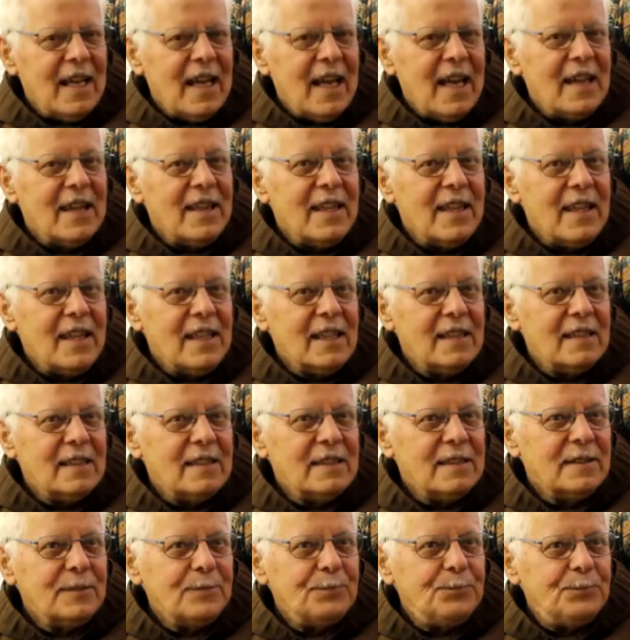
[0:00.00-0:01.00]
And
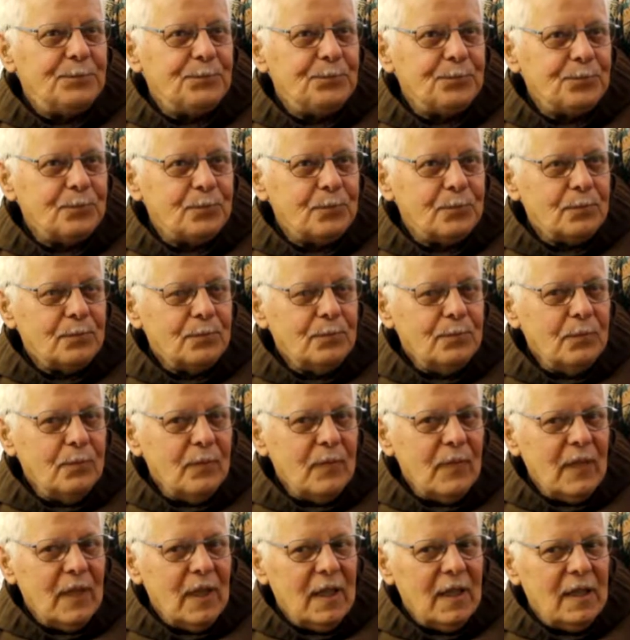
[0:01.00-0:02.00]
then
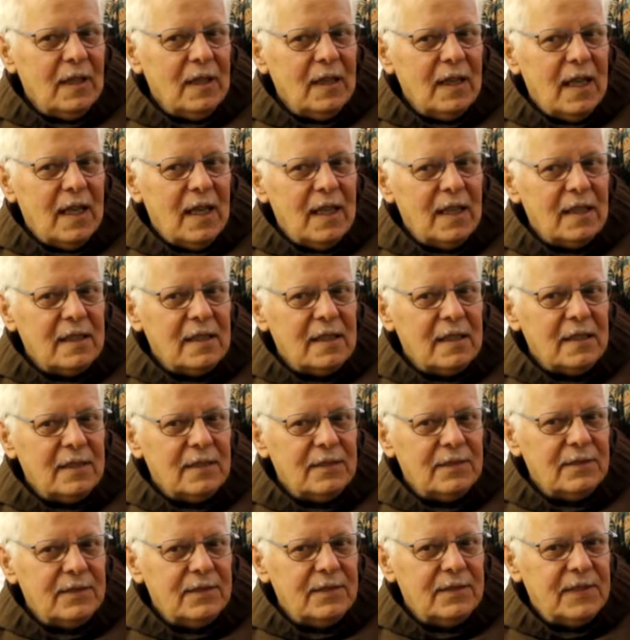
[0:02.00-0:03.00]
in
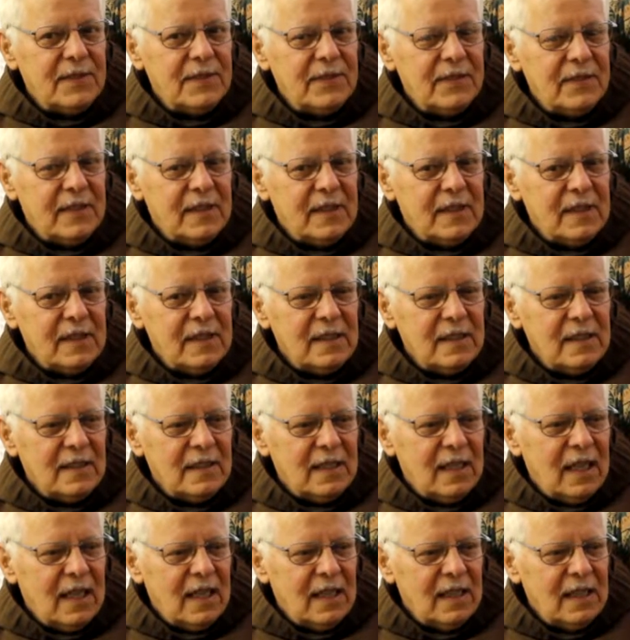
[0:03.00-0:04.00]

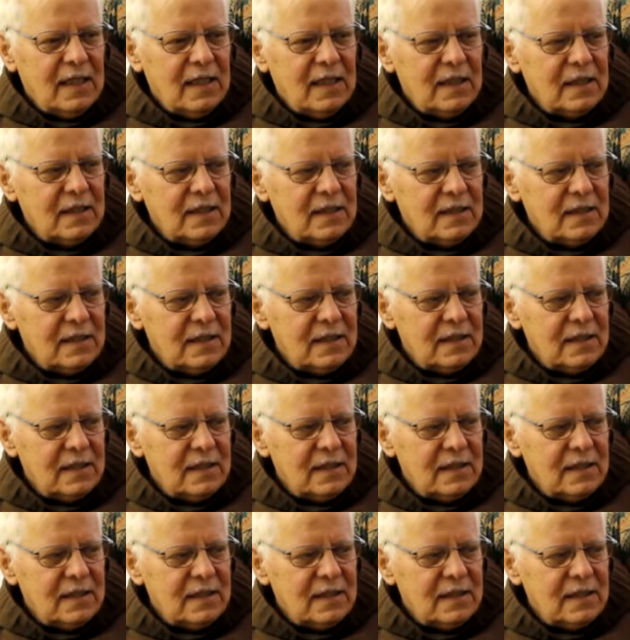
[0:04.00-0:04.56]
1959, I